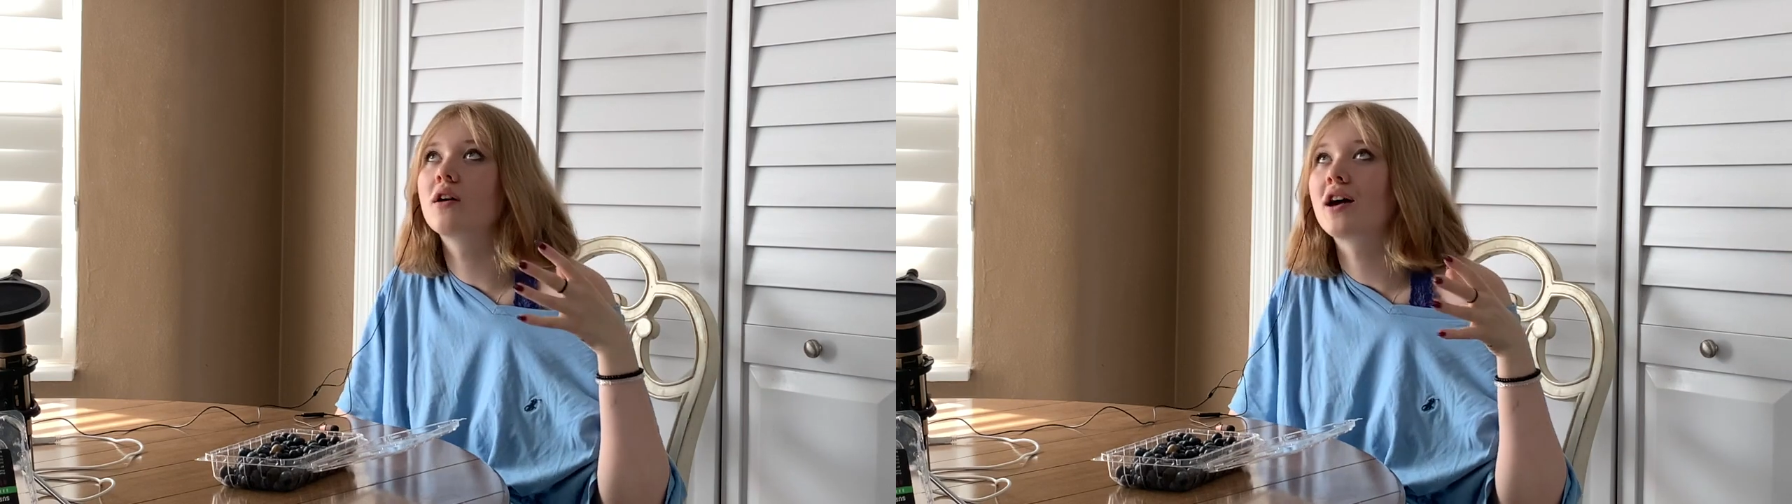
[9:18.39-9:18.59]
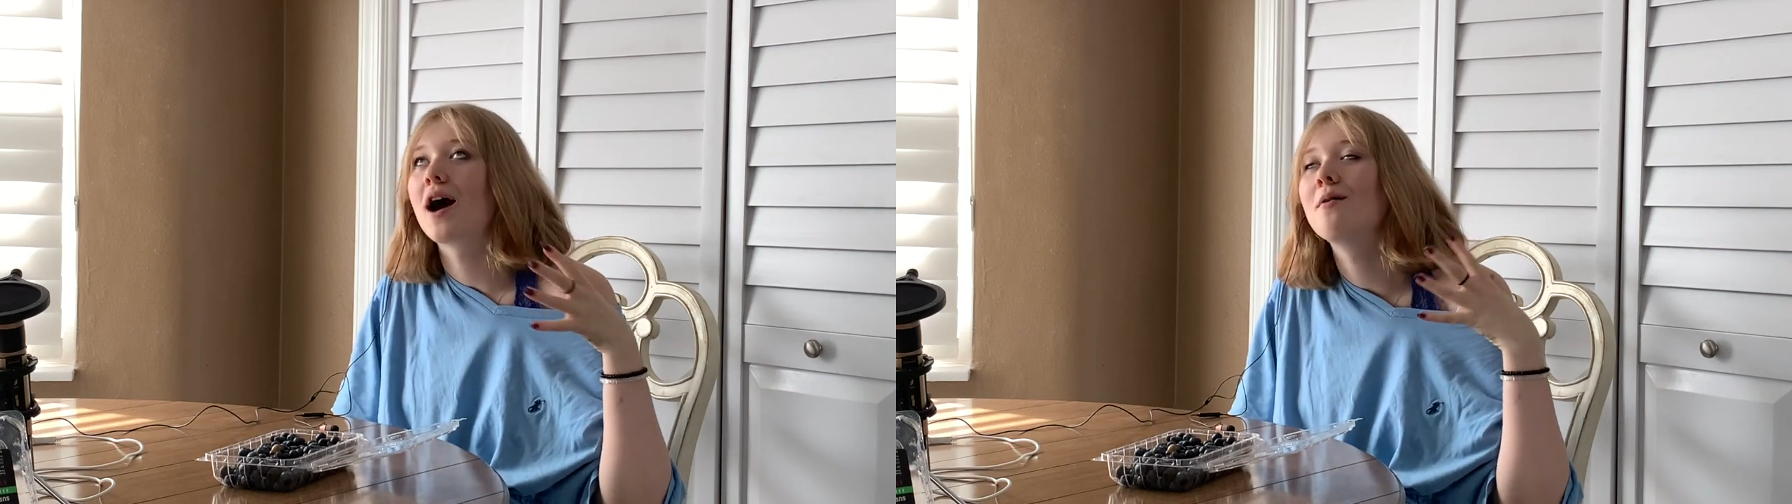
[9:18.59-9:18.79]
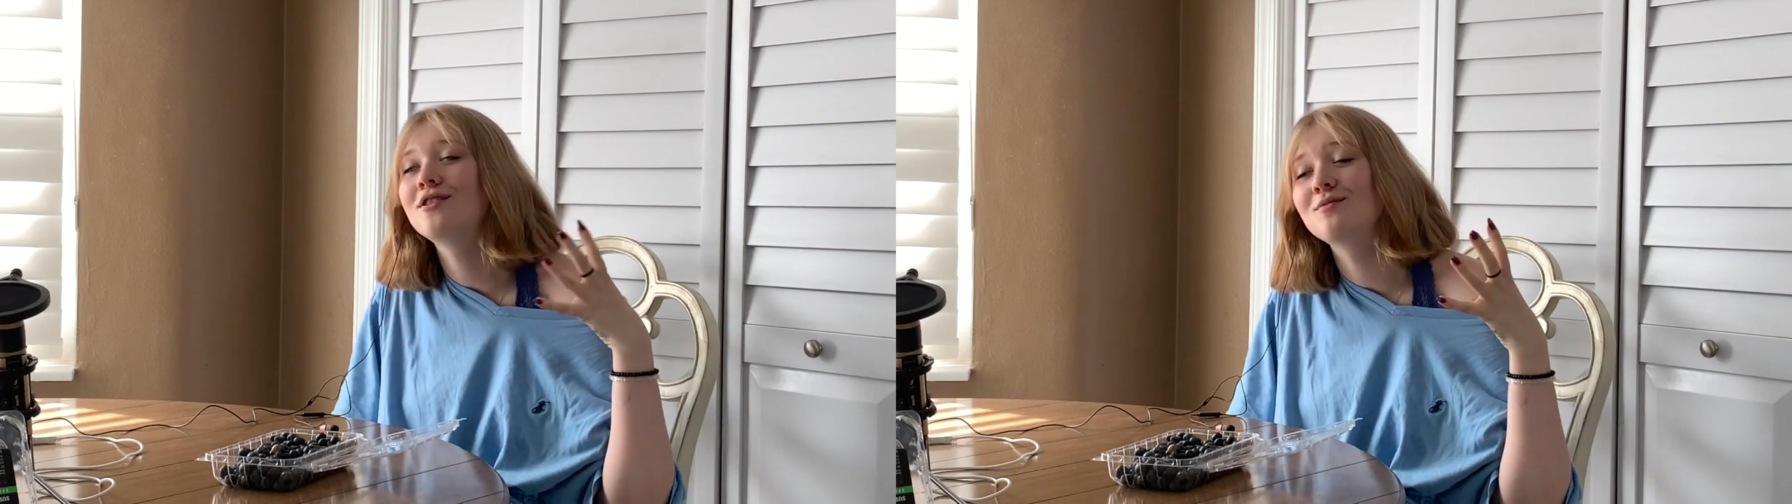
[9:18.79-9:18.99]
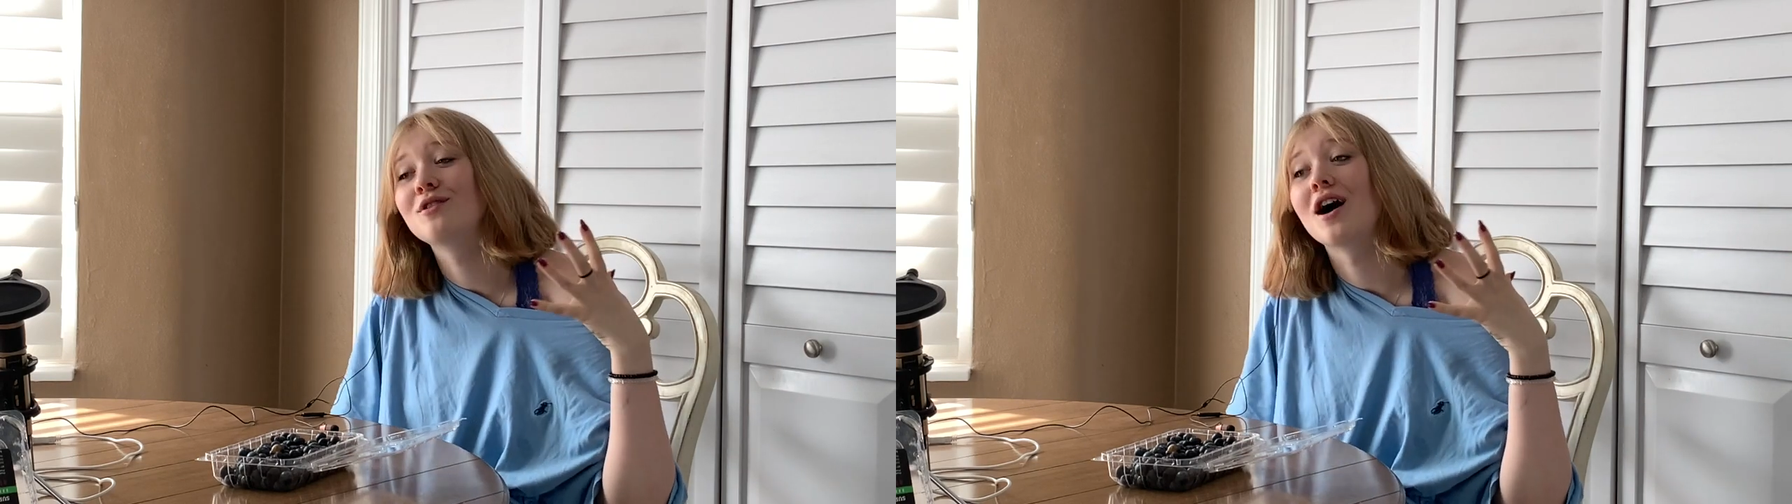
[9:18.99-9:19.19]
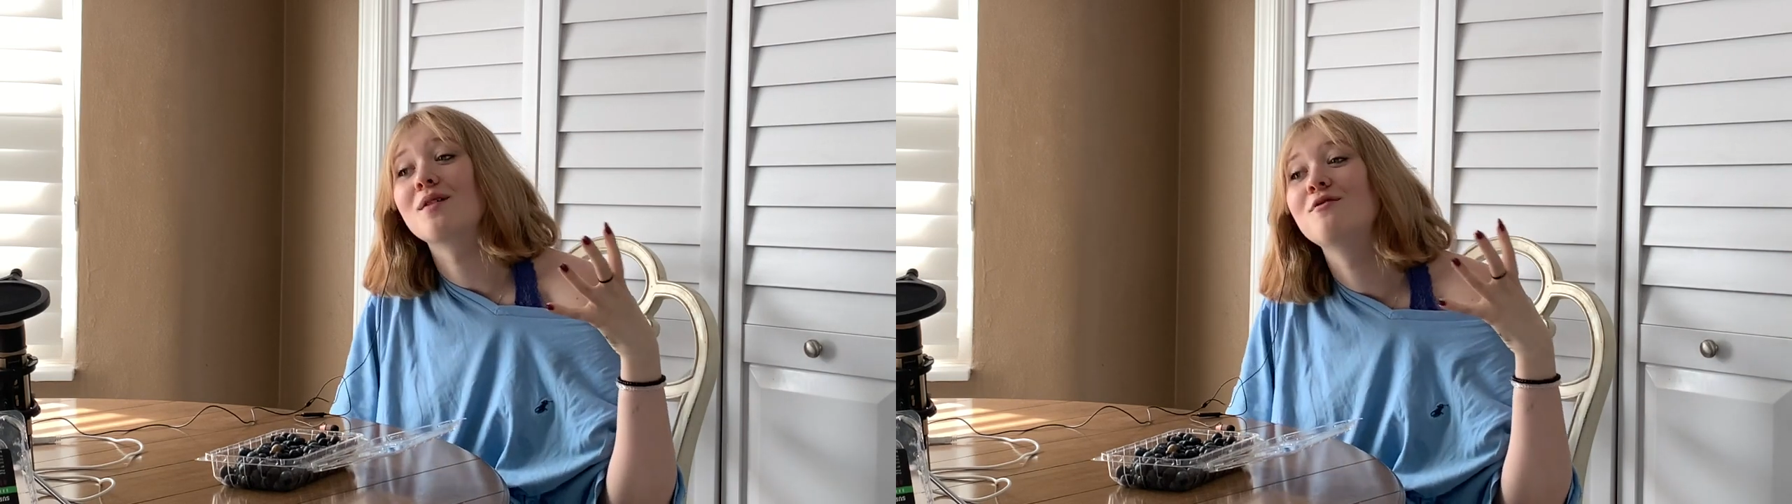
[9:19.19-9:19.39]
like, I watch a
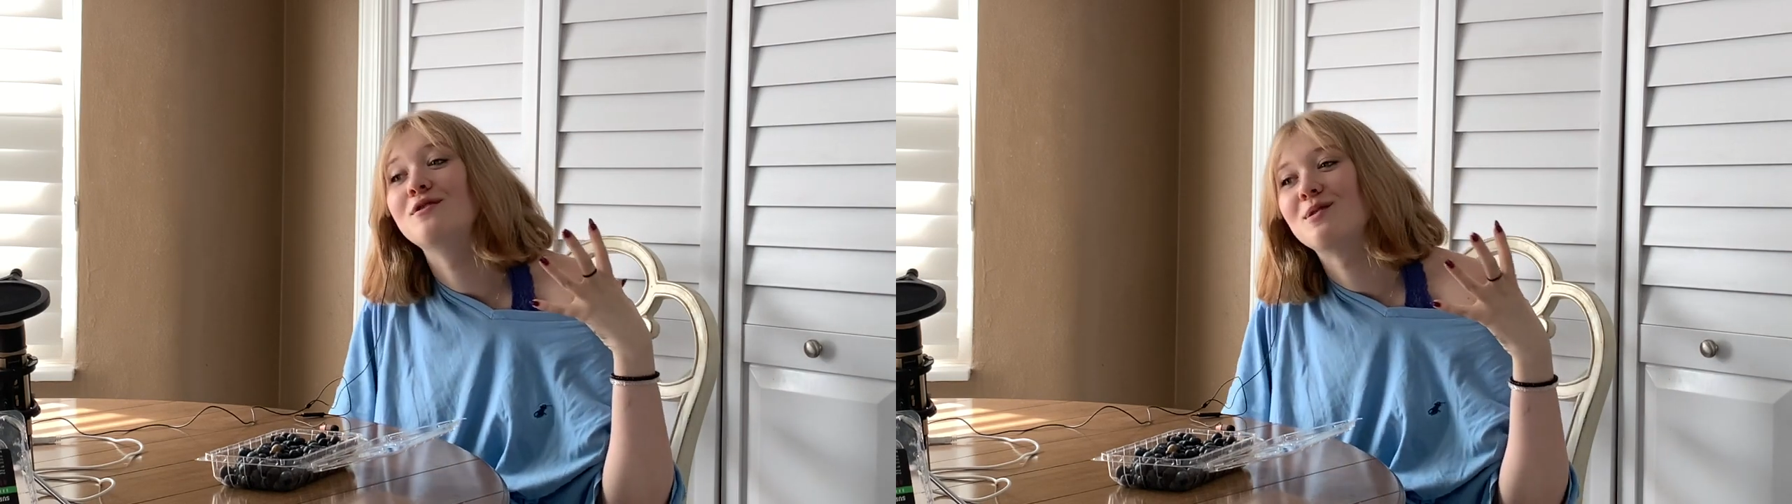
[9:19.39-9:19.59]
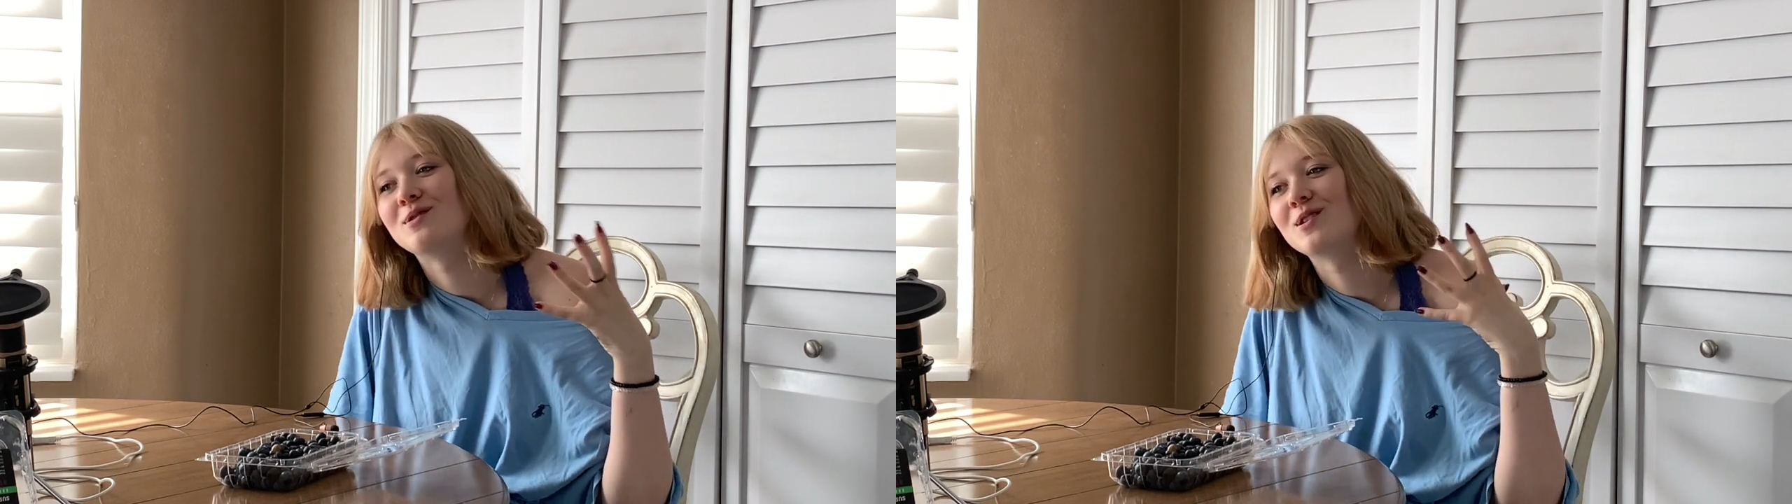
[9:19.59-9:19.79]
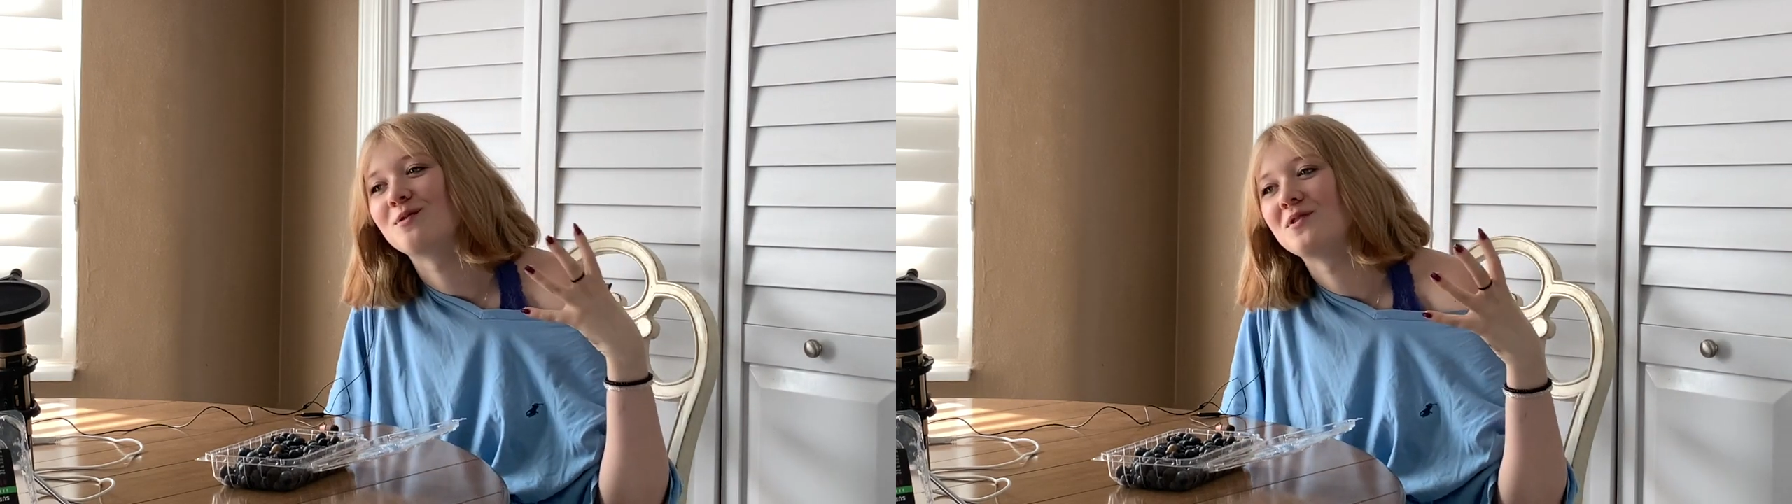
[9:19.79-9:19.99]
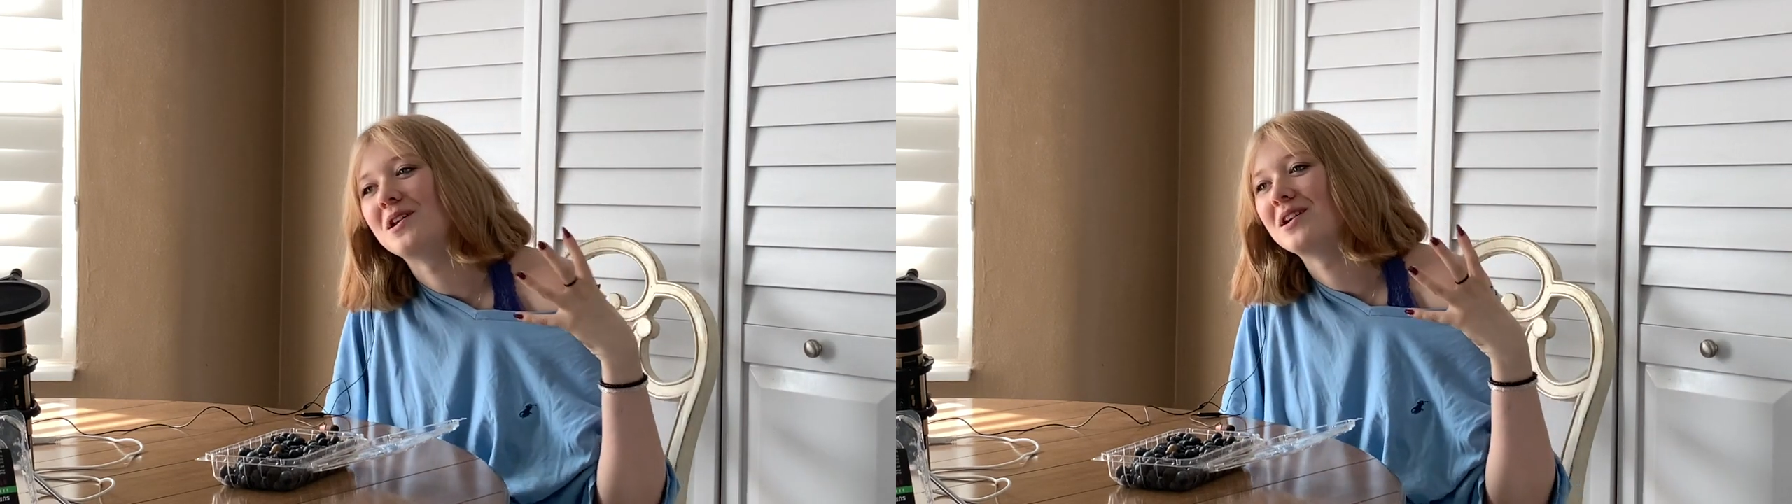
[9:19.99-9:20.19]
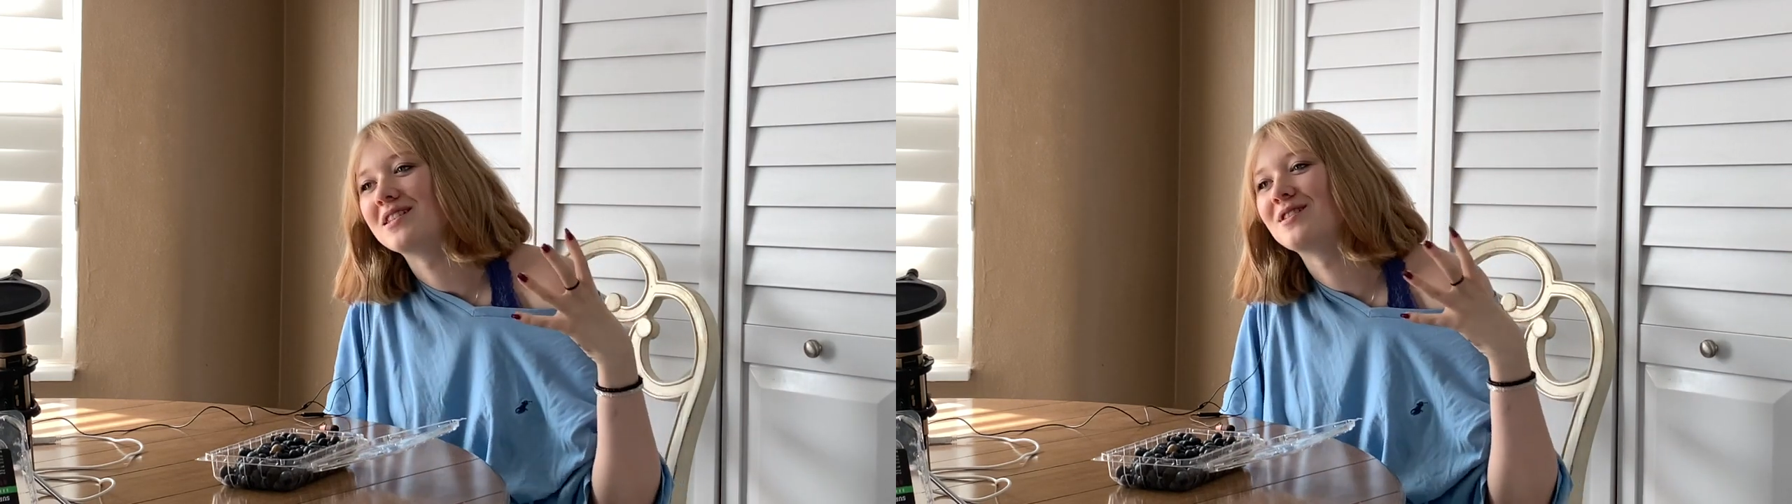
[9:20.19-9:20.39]
lot of movies about
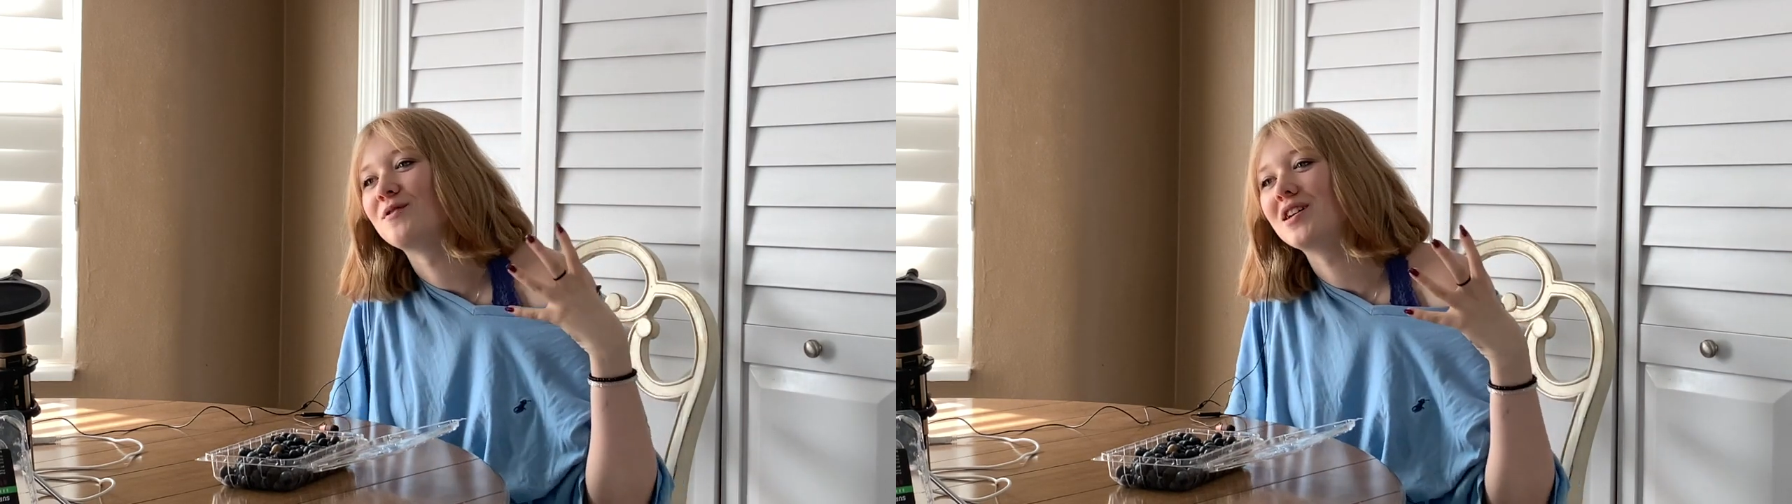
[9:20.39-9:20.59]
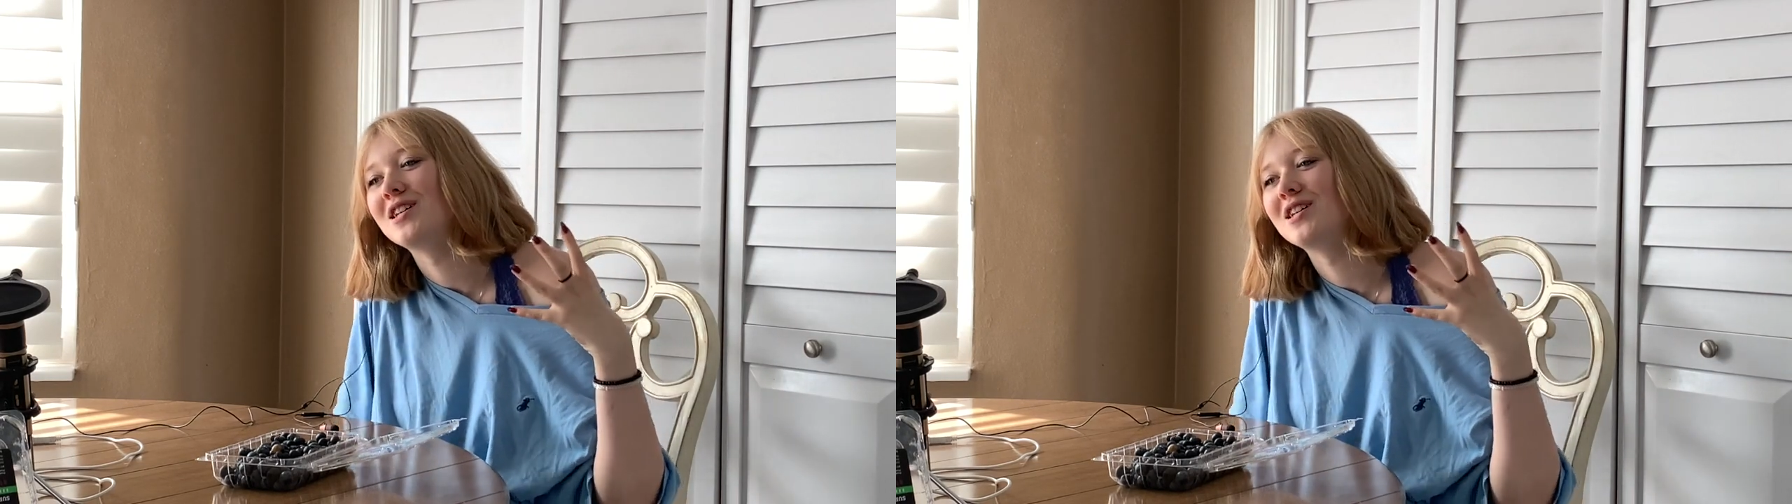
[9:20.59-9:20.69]
schizophrenia because it's very